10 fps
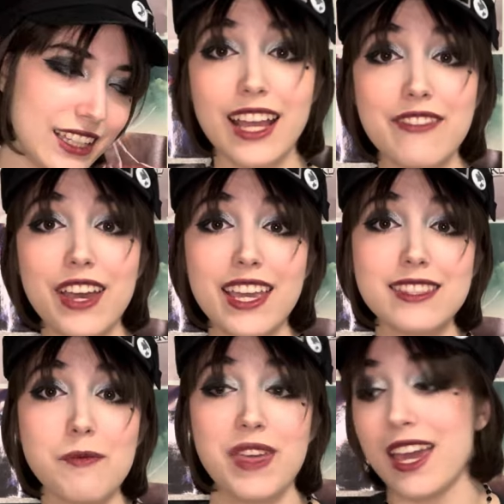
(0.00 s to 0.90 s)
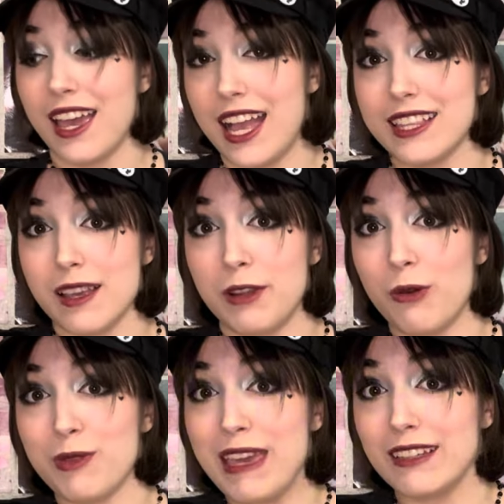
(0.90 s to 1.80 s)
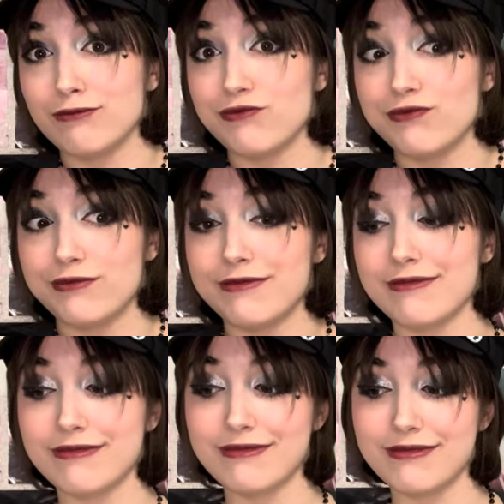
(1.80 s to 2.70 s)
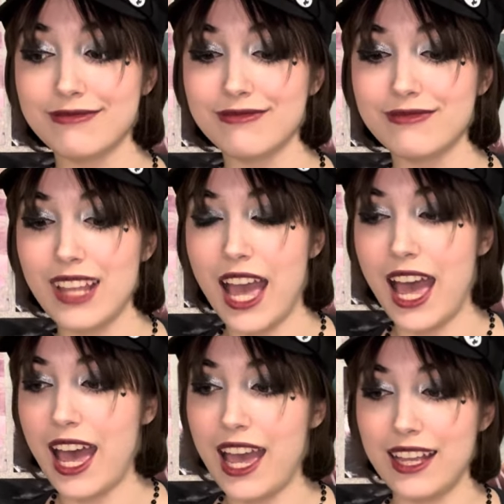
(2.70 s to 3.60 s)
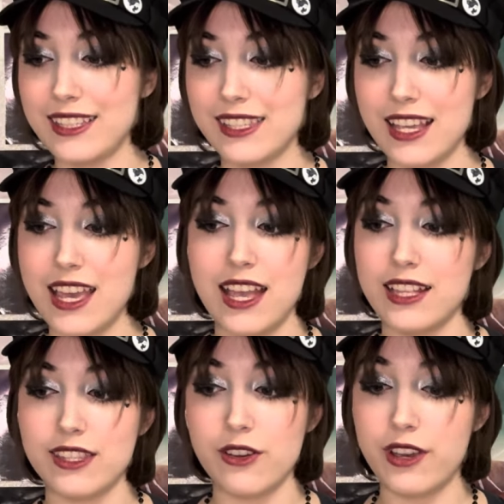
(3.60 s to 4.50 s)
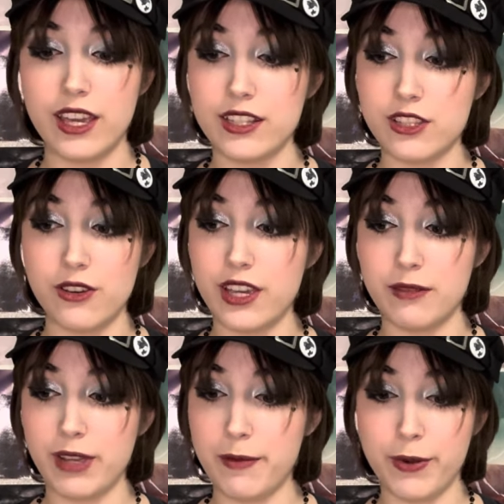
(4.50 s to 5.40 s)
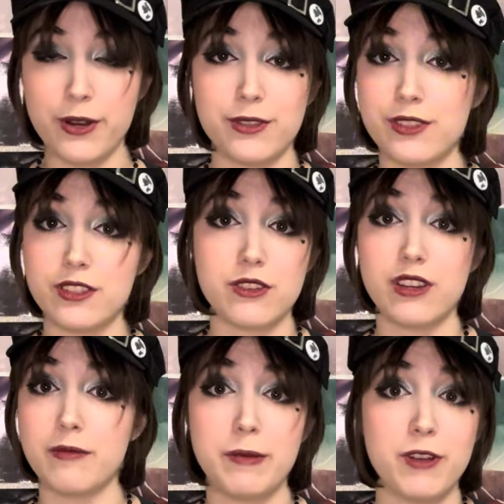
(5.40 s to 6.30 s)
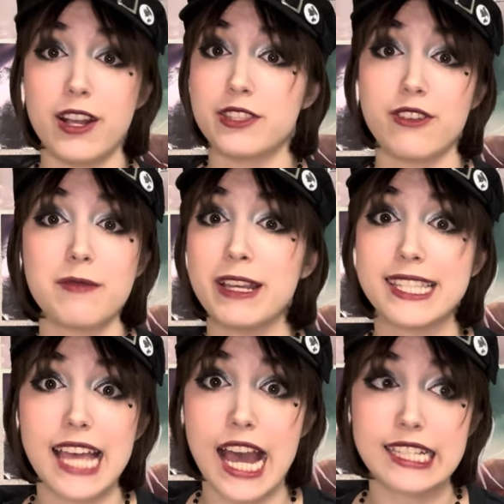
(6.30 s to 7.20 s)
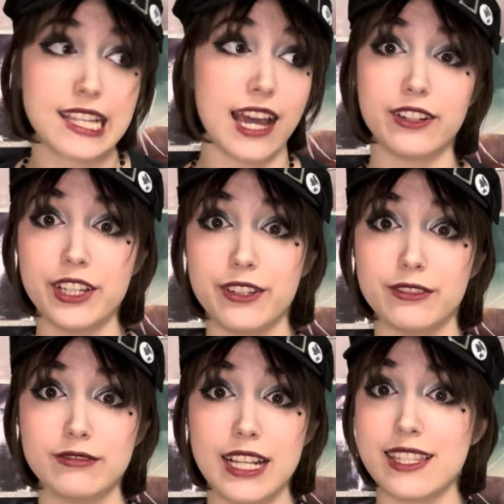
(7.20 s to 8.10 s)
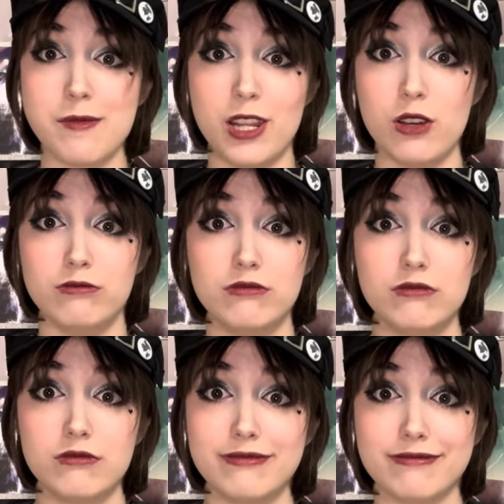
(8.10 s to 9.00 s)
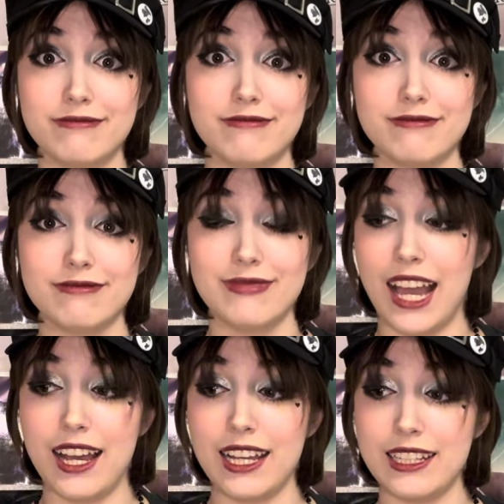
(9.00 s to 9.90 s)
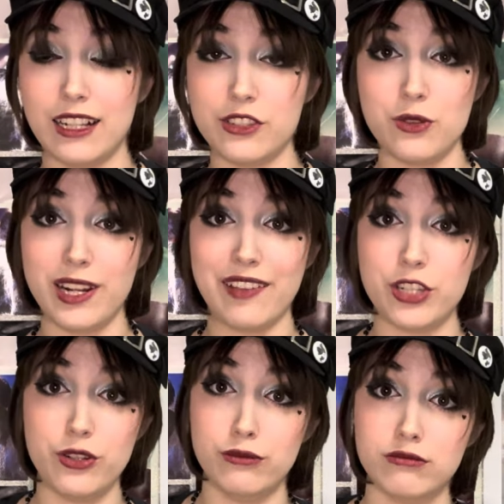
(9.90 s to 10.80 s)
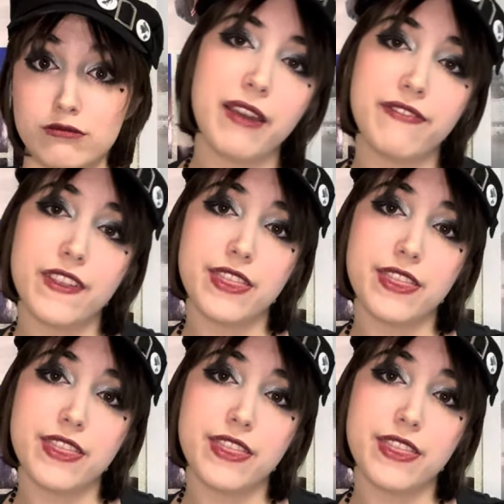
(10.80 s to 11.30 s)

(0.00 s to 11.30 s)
If I get something, it's coming home with me. It's going in my purse, it's going in my bra, it's going in my socks. I don't know. It's coming home. I'll do what I have to do. My fifth